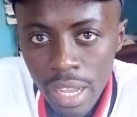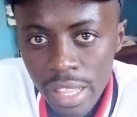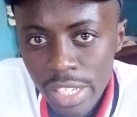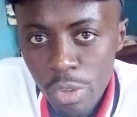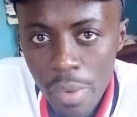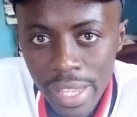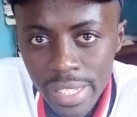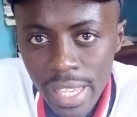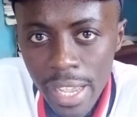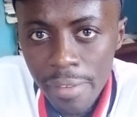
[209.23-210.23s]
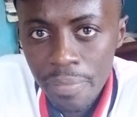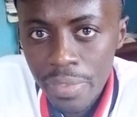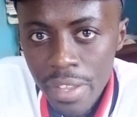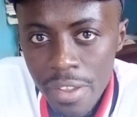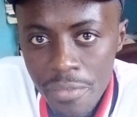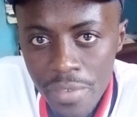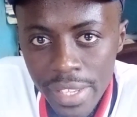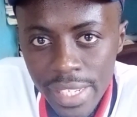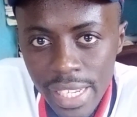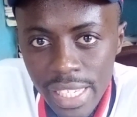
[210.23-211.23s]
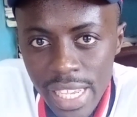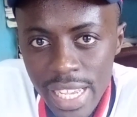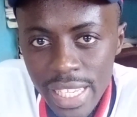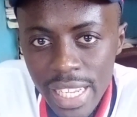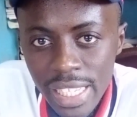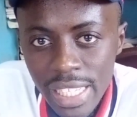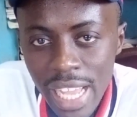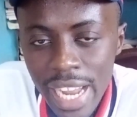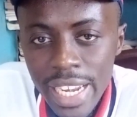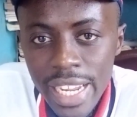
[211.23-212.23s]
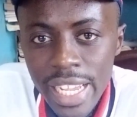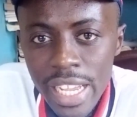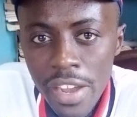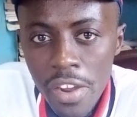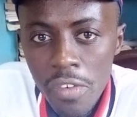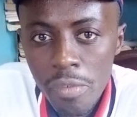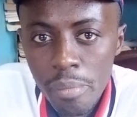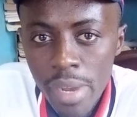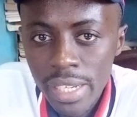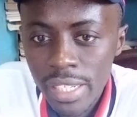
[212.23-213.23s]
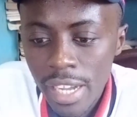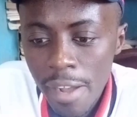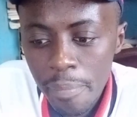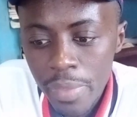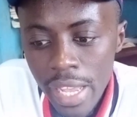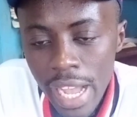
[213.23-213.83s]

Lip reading: And that's why we are saying physics is the study of matter